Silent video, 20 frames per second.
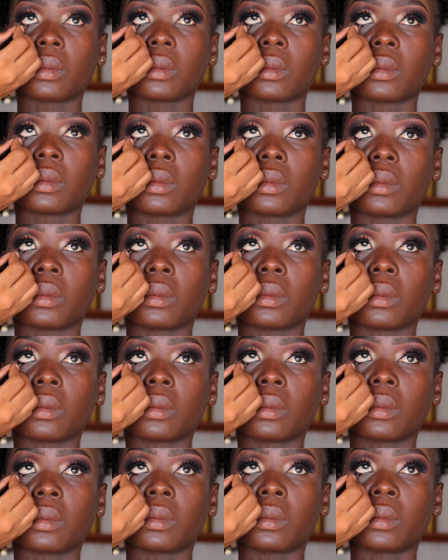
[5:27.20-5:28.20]

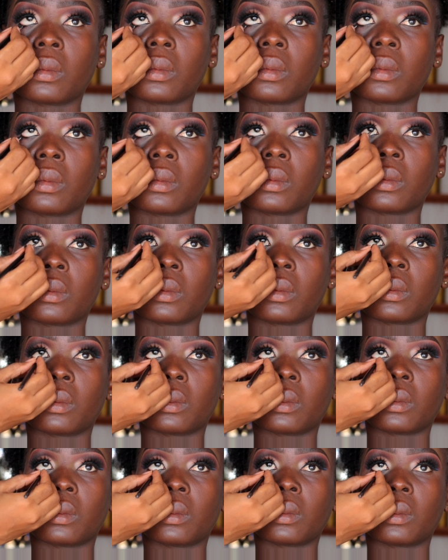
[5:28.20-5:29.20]

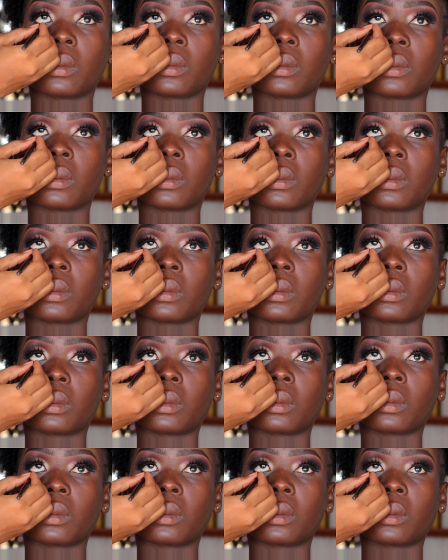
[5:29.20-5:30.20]

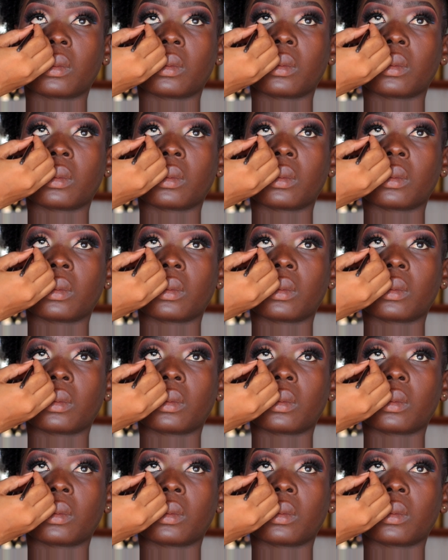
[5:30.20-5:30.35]
No one is speaking in this clip.